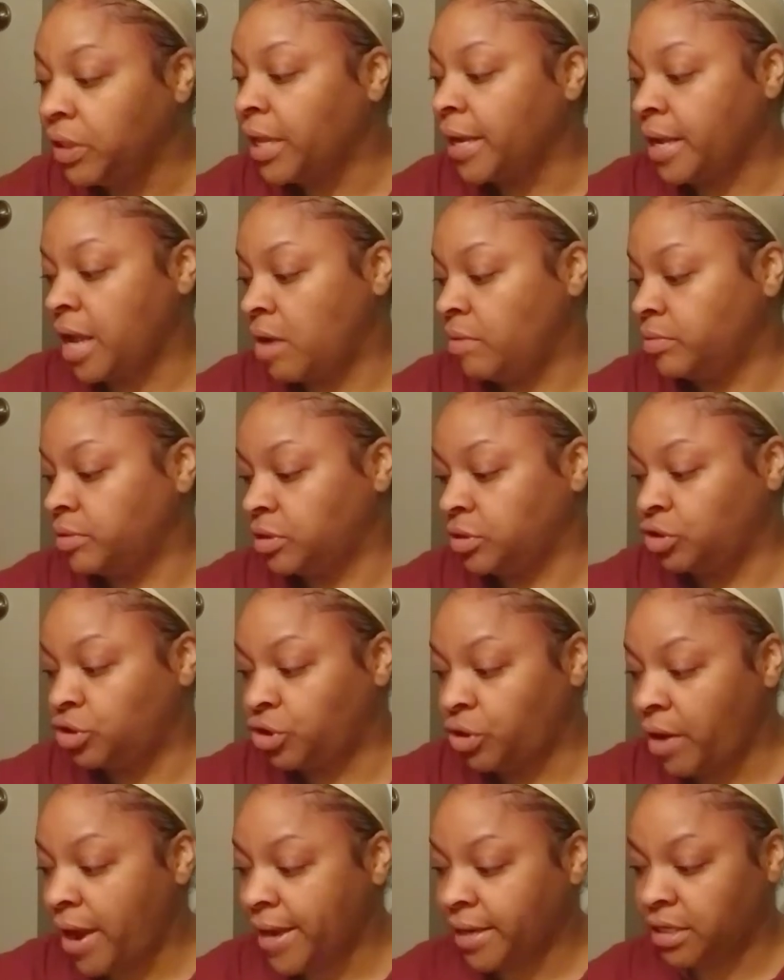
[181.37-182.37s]
like I was
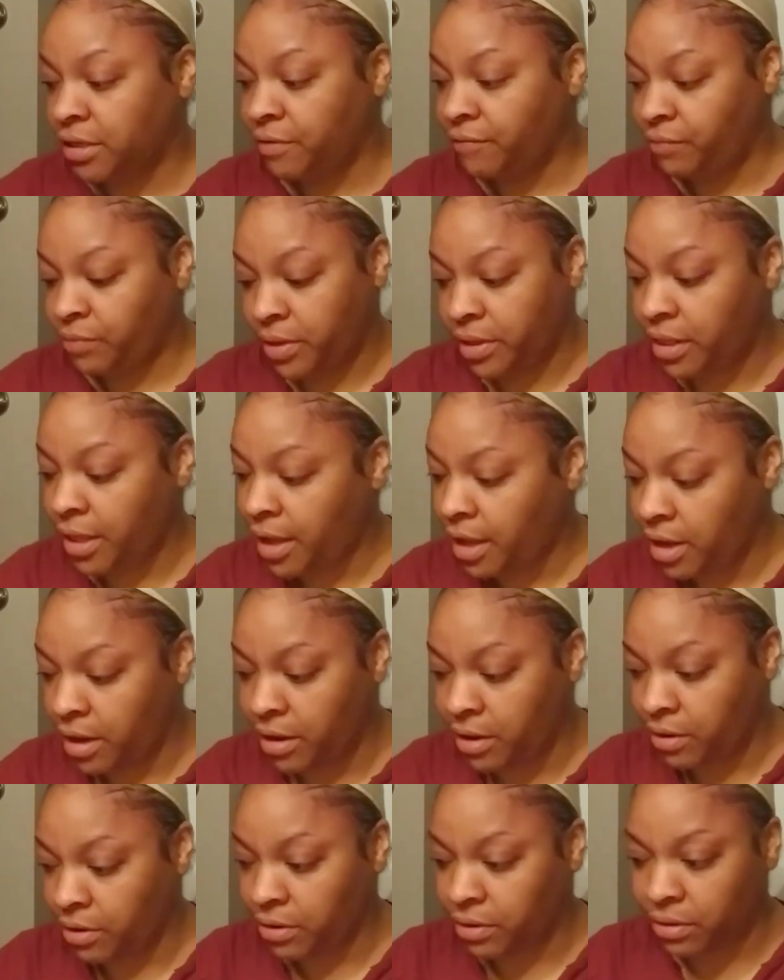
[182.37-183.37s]
attractive with
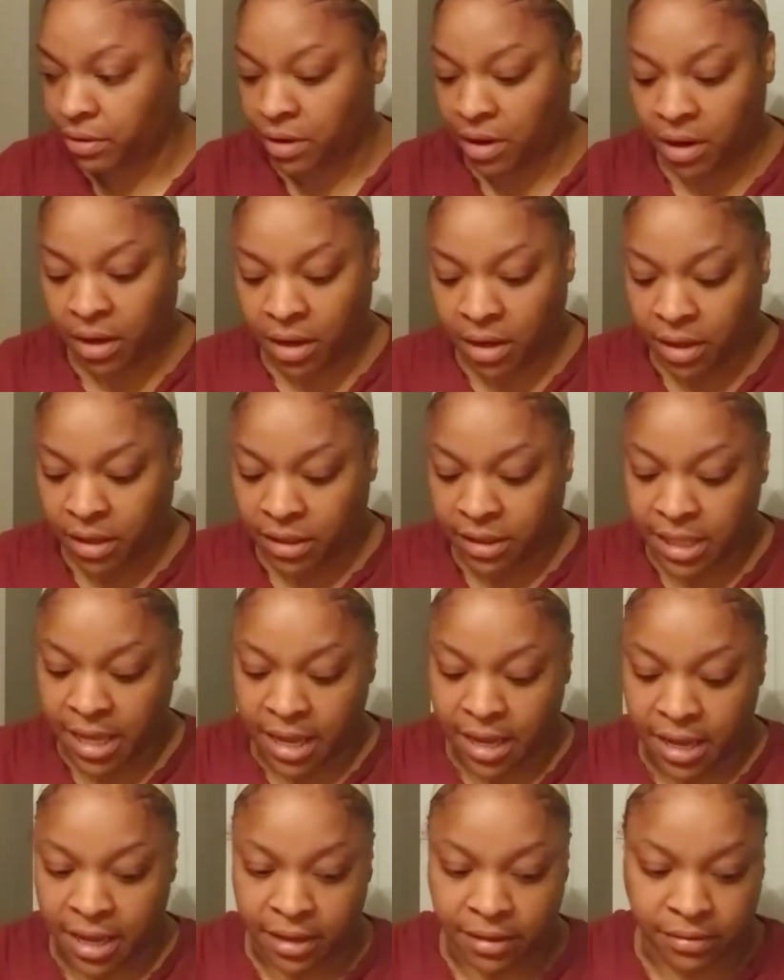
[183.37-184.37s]
hair
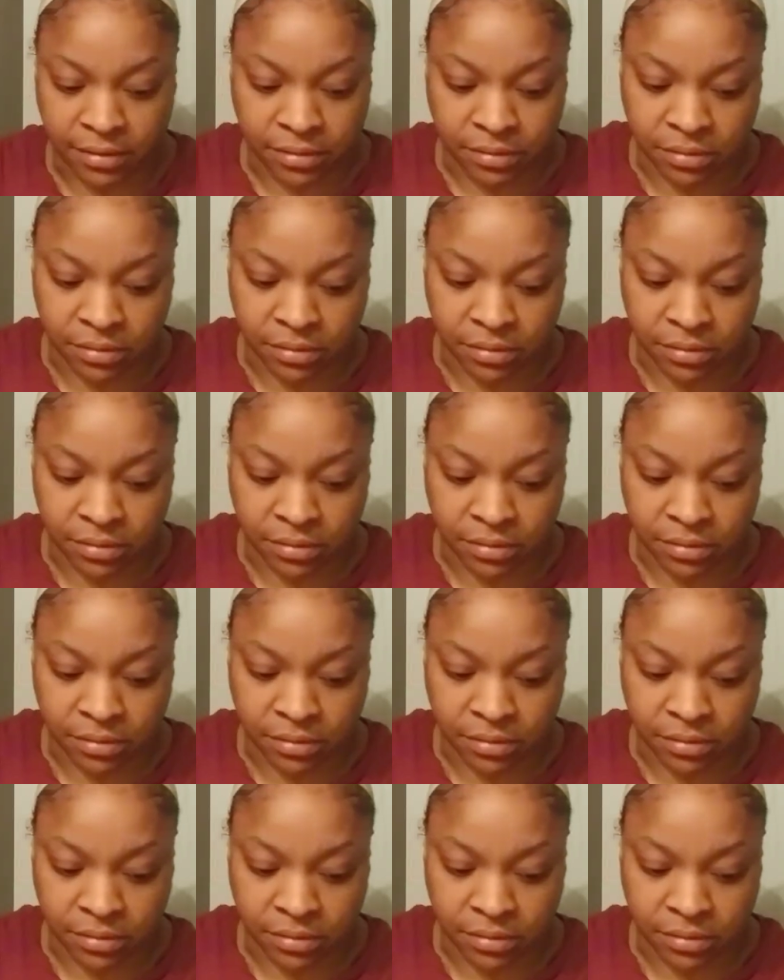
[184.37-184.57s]
that